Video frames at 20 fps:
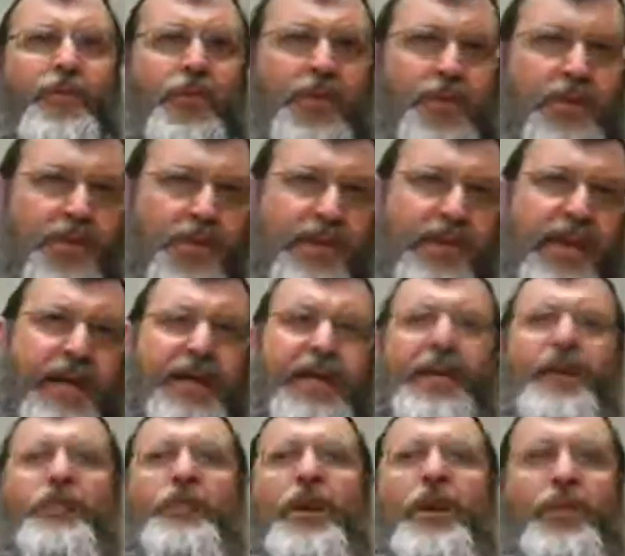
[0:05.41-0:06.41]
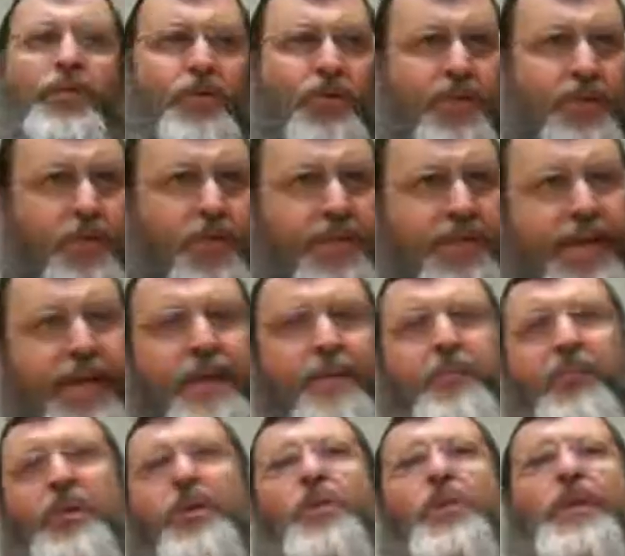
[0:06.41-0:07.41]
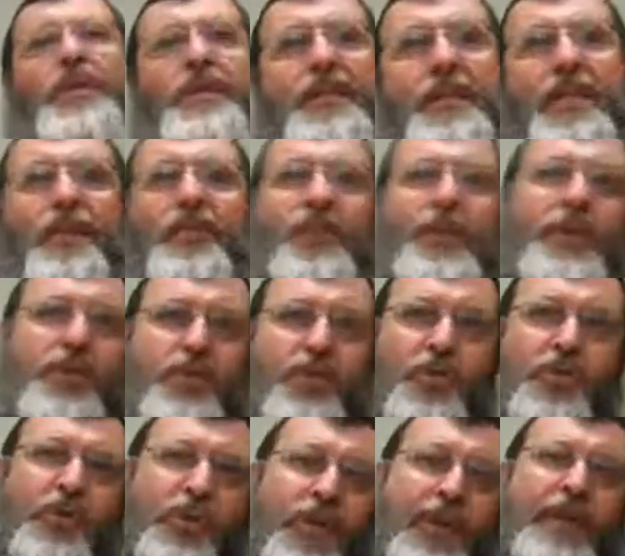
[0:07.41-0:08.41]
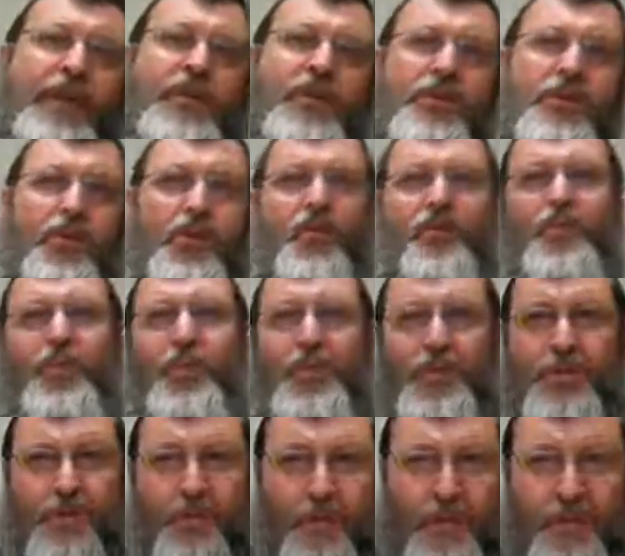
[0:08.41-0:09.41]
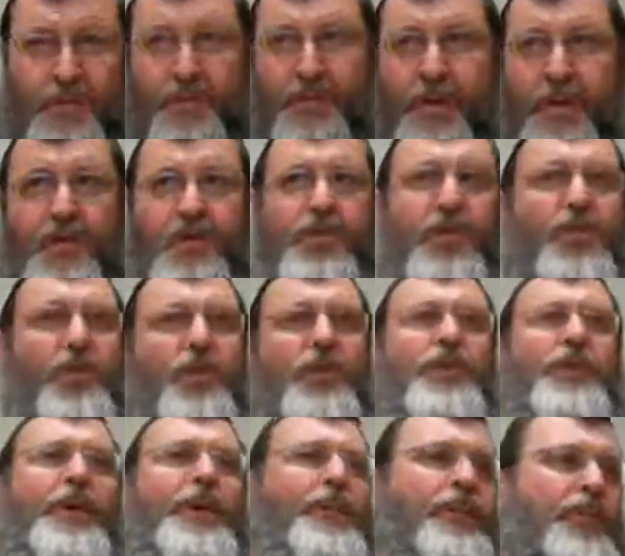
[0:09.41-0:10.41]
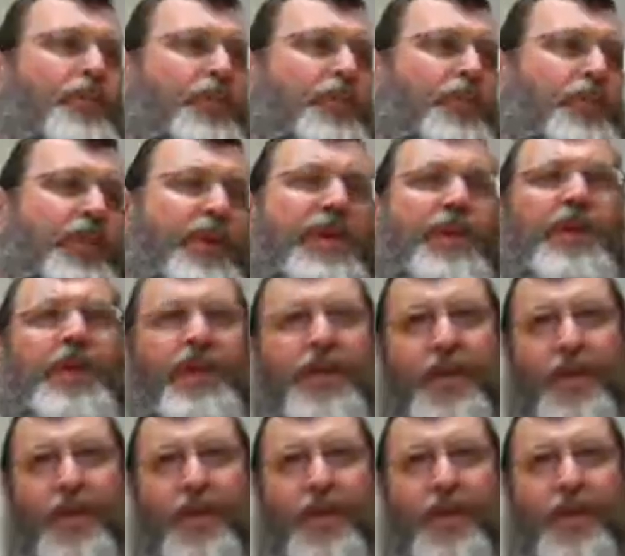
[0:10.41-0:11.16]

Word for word: Shavuos, how to get ready for Shavuos, how to build oneself into the sort of person one's supposed to in order to be able to be